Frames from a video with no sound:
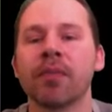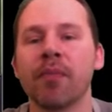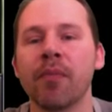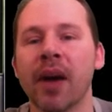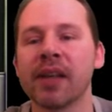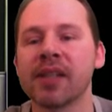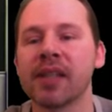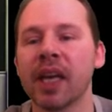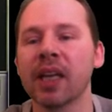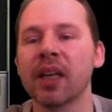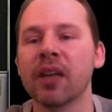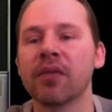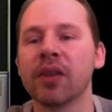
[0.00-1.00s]
my
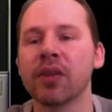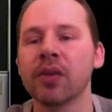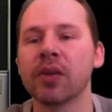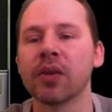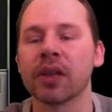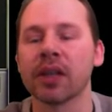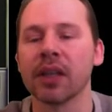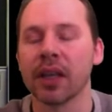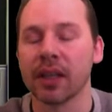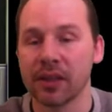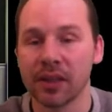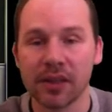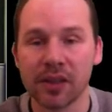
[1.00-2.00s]
daily view looked like.
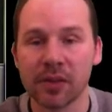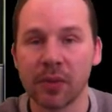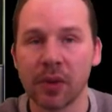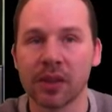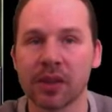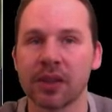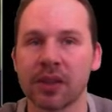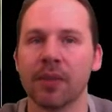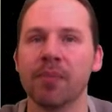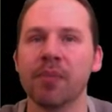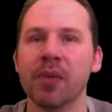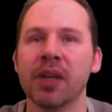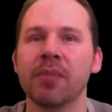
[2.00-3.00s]
This is what
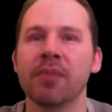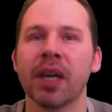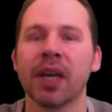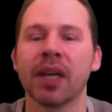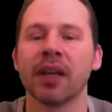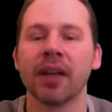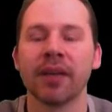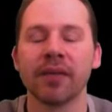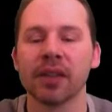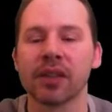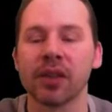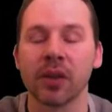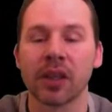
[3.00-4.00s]
me making
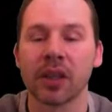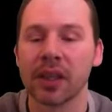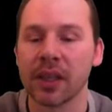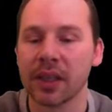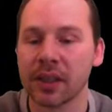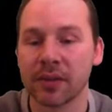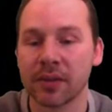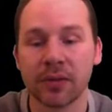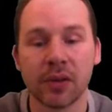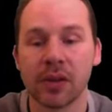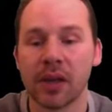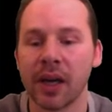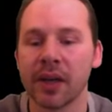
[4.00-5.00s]
levels looked like
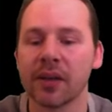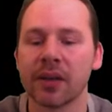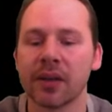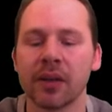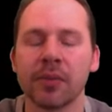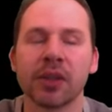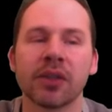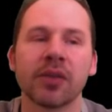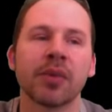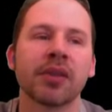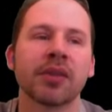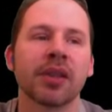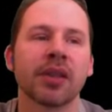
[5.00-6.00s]
for, I don't know, must have been
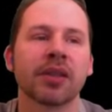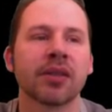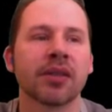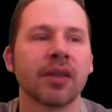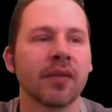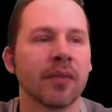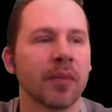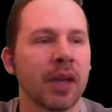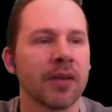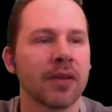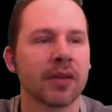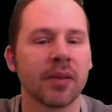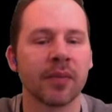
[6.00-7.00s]
6 or 7 months or
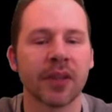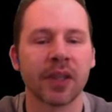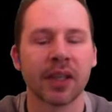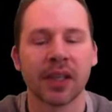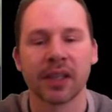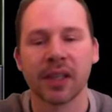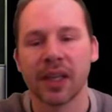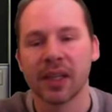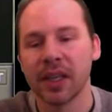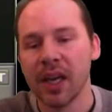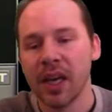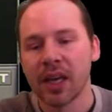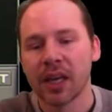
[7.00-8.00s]
something like that.
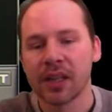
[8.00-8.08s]
You can